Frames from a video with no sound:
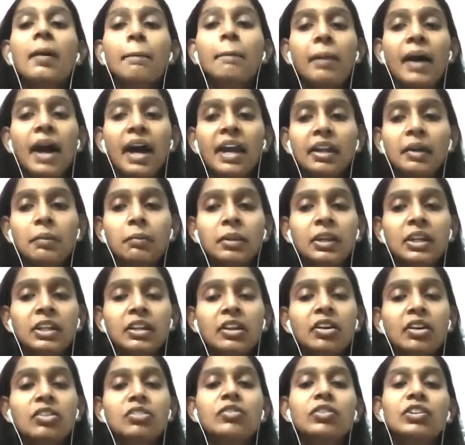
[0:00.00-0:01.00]

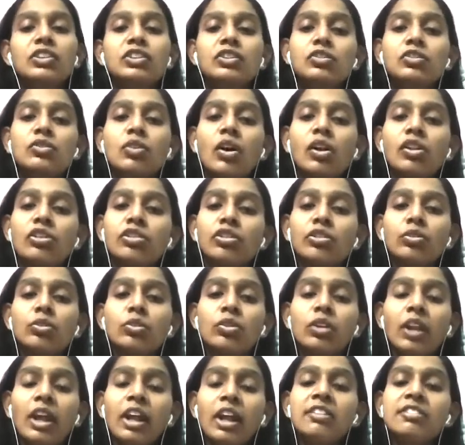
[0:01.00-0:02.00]
parameters, which is also
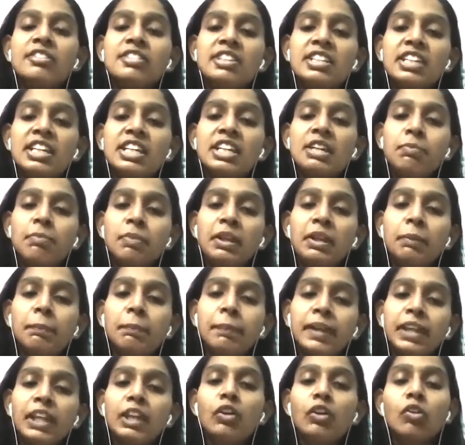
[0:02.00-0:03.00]
known as
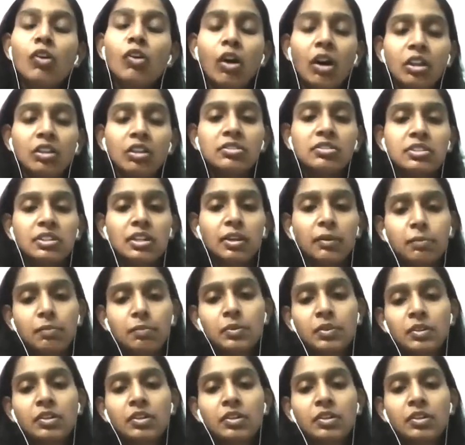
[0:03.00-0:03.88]
CPP concept,